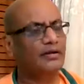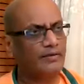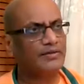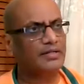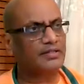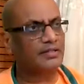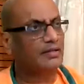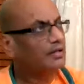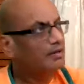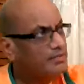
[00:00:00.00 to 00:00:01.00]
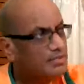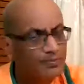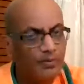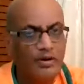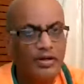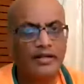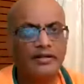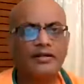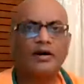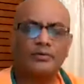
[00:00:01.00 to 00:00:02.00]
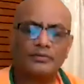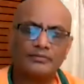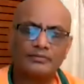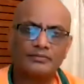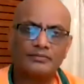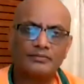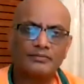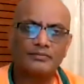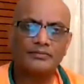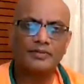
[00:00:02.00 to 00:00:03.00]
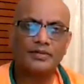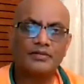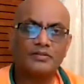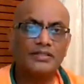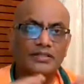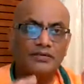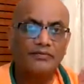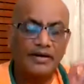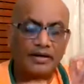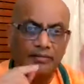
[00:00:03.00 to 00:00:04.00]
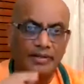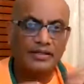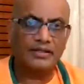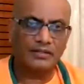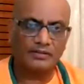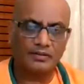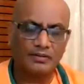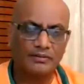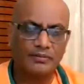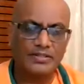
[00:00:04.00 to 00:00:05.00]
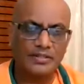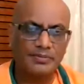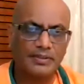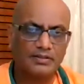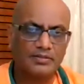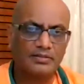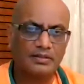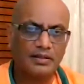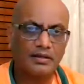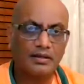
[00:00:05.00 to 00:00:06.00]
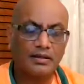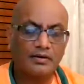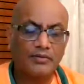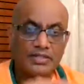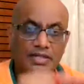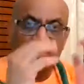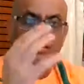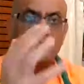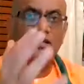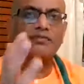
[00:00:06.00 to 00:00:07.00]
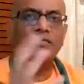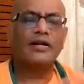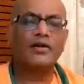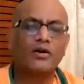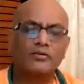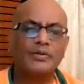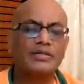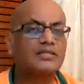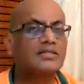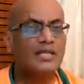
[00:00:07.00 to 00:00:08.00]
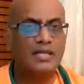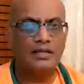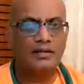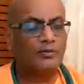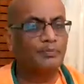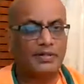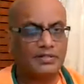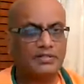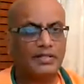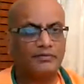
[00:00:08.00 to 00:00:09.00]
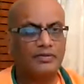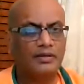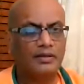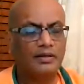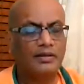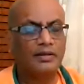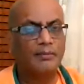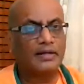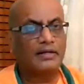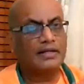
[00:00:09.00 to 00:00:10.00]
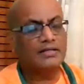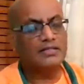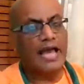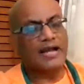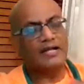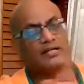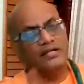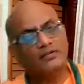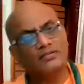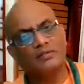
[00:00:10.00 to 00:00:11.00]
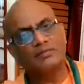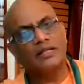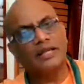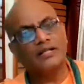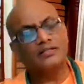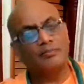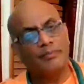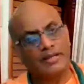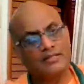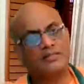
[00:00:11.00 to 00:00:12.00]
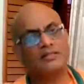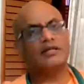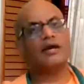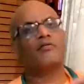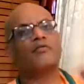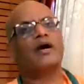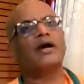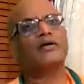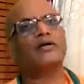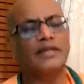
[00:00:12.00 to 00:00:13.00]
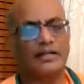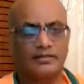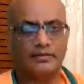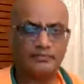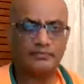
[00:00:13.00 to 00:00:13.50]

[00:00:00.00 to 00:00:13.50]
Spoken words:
gravitation, which is pulling it down. So these are the fundamental principles, which itself cannot be seen or perceived, but its action on something else makes us aware of that.